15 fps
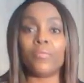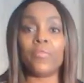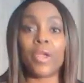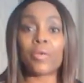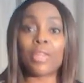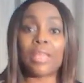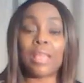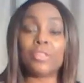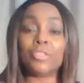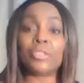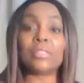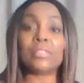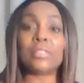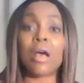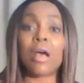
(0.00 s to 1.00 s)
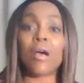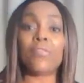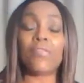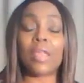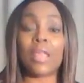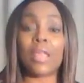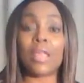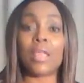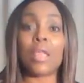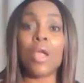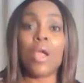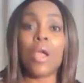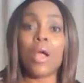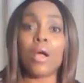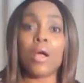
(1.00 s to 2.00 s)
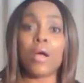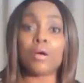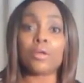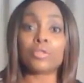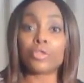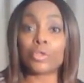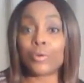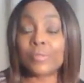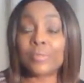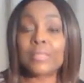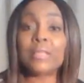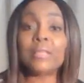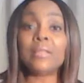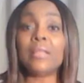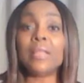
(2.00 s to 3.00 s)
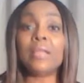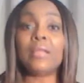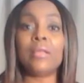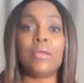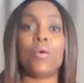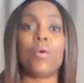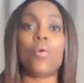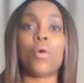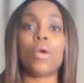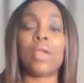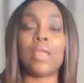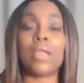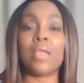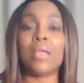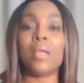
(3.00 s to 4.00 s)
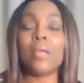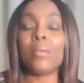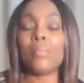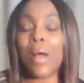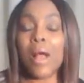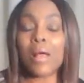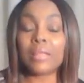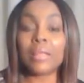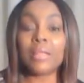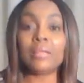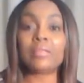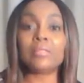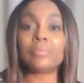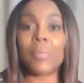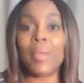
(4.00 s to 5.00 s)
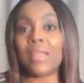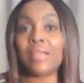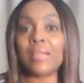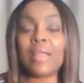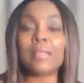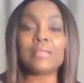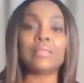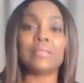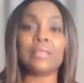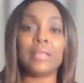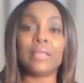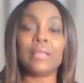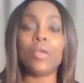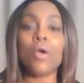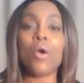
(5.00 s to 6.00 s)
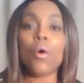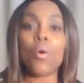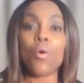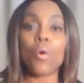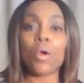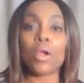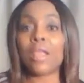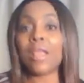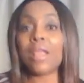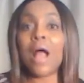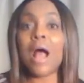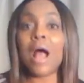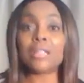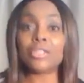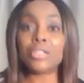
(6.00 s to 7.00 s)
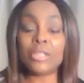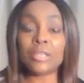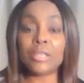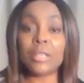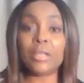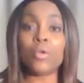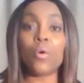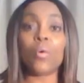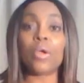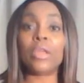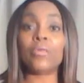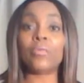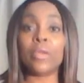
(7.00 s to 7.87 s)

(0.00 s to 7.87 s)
variations of a jersey knit or a poly spandex knit or a hachi knit or a